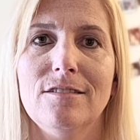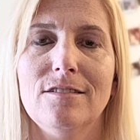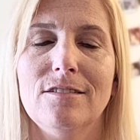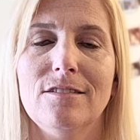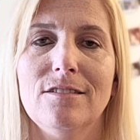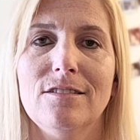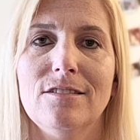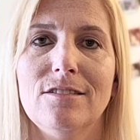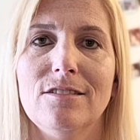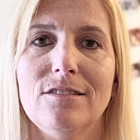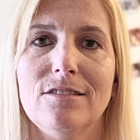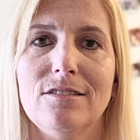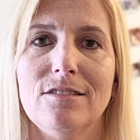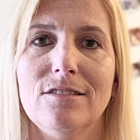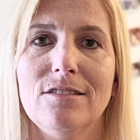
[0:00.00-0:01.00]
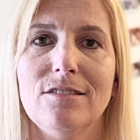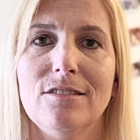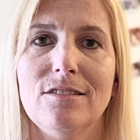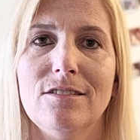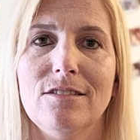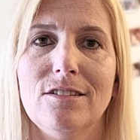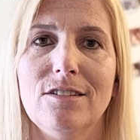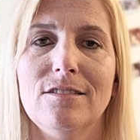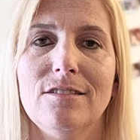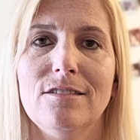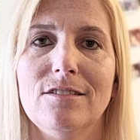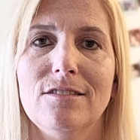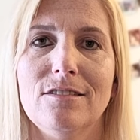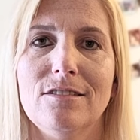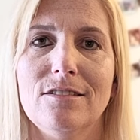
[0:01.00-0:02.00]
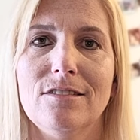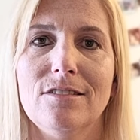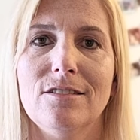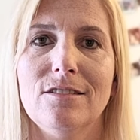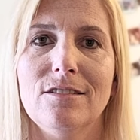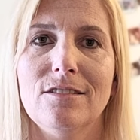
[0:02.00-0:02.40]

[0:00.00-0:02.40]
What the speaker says: Nobody speaks.